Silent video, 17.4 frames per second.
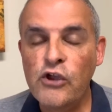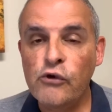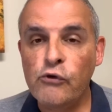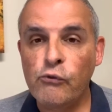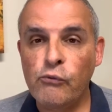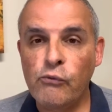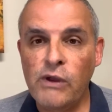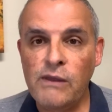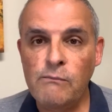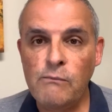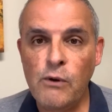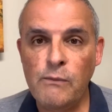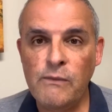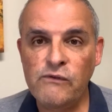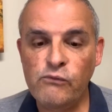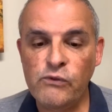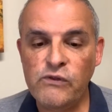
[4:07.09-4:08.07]
great
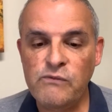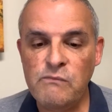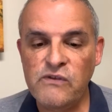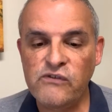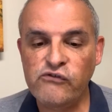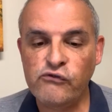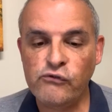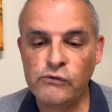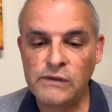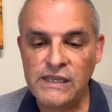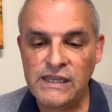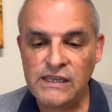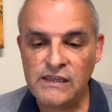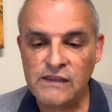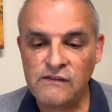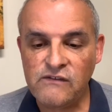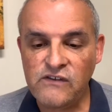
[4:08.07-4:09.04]
moments with Mr.
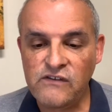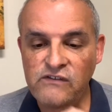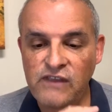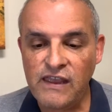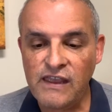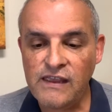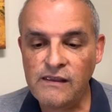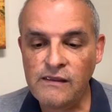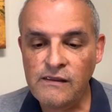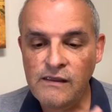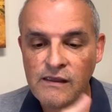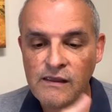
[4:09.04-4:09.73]
Lincoln. Today,